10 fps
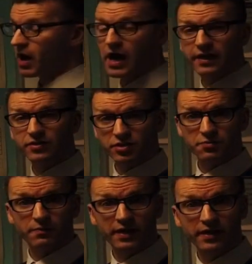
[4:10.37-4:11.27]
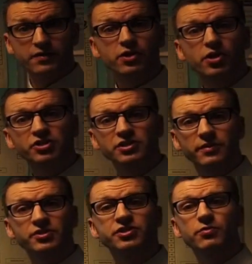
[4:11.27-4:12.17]
market just meaning the
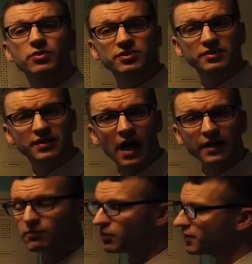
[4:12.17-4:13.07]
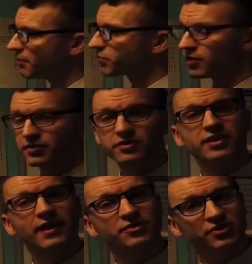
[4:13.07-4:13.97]
customers she wants to target with her
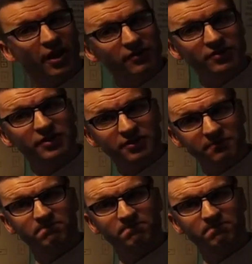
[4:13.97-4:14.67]
products and services.